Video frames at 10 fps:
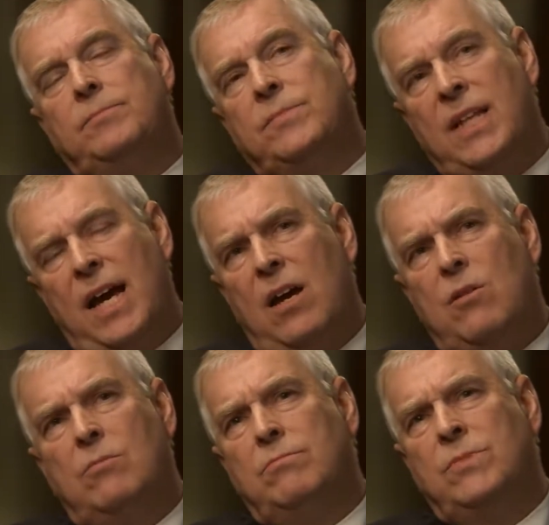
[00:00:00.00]

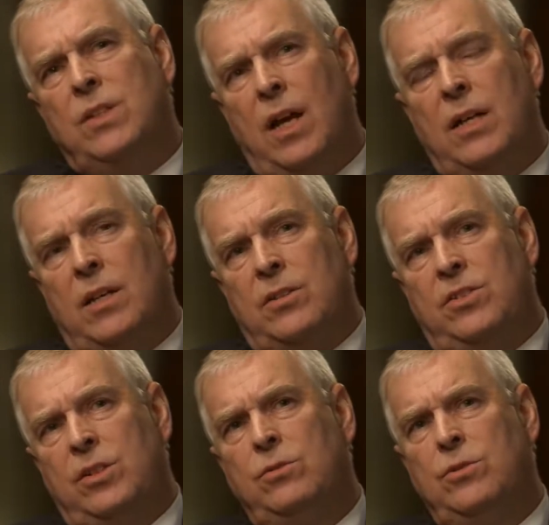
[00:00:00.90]
Now,
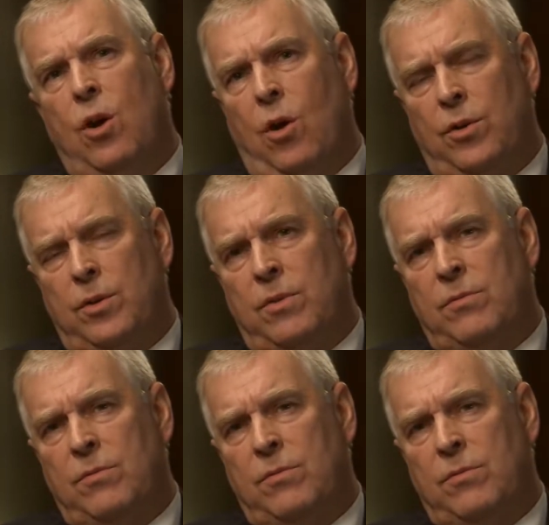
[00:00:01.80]
still not,